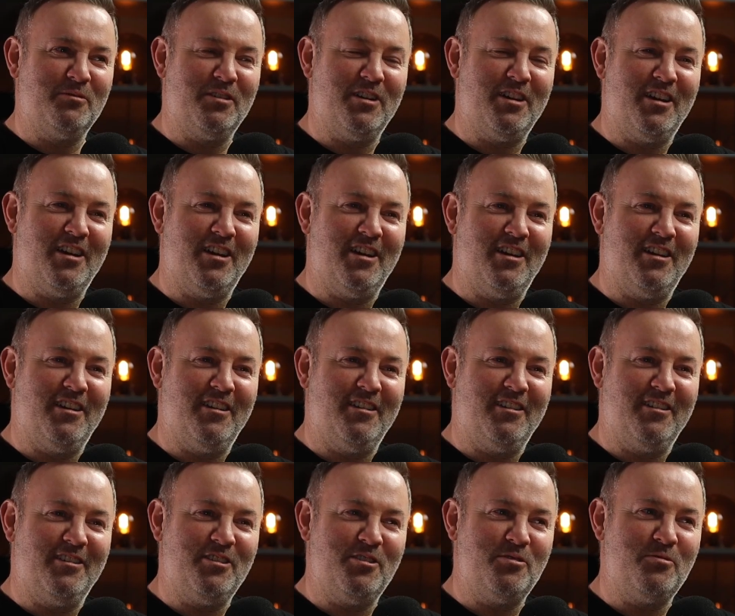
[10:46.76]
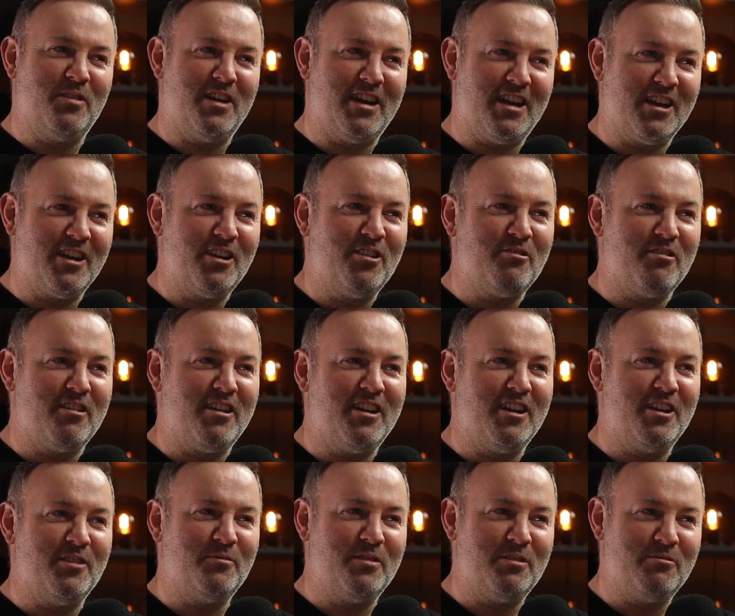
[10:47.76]
where you were hungry
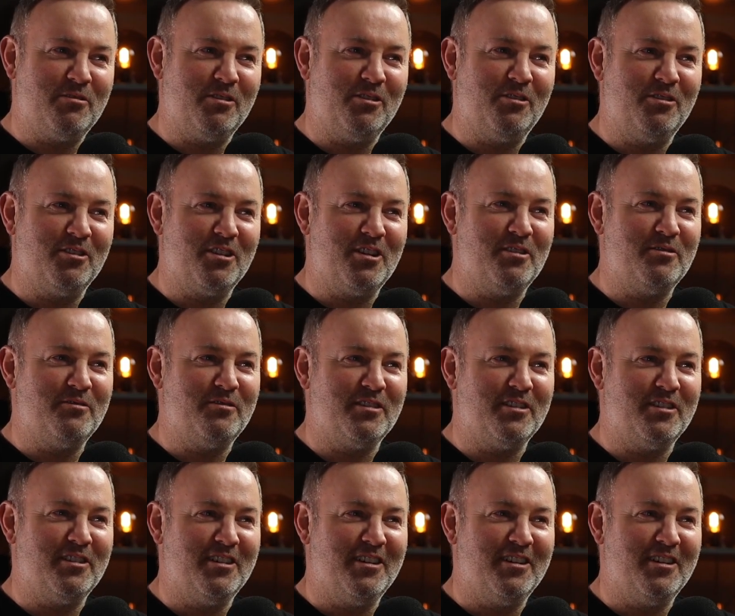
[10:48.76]
and we were all hungover.